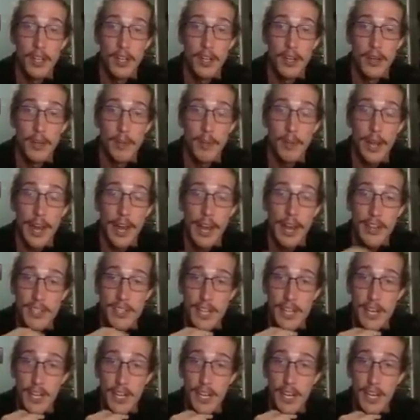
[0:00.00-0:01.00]
my
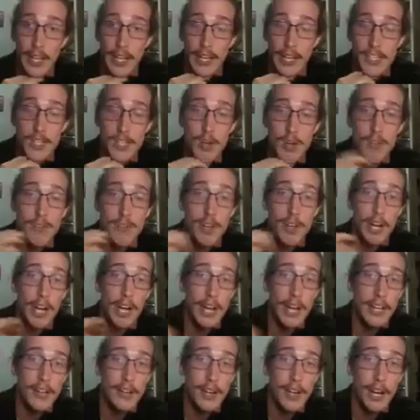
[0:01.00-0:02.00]
outside leg like he's going for a
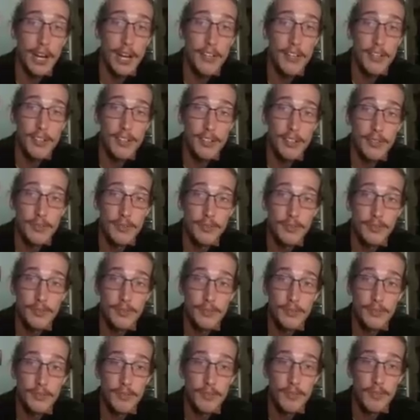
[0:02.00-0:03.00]
high crotch.
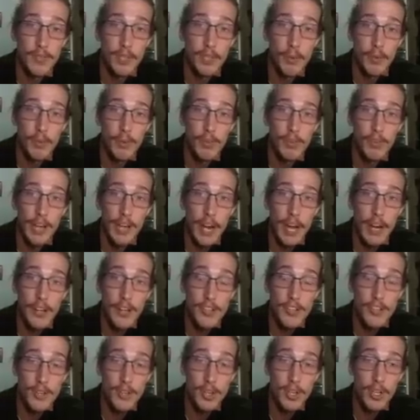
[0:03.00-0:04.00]
It was not a
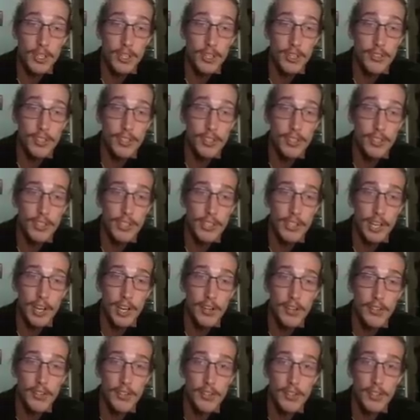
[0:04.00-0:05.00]
strong decision,
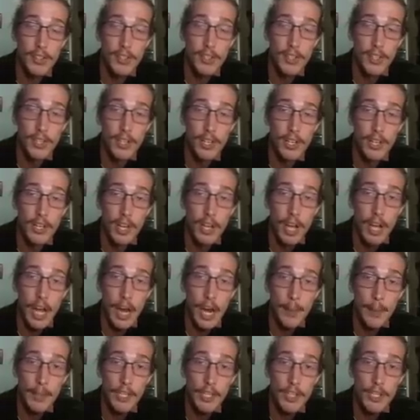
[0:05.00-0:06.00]
though.
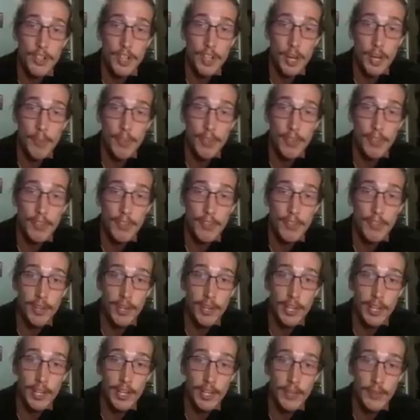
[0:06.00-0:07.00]
I'm going to jump this foot
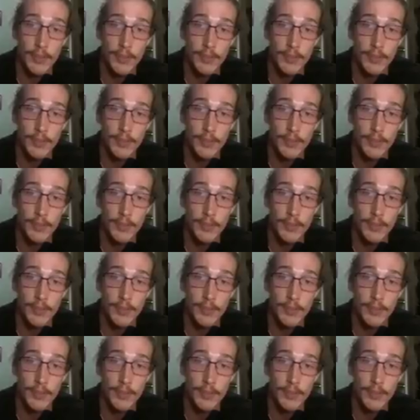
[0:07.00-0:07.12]
in.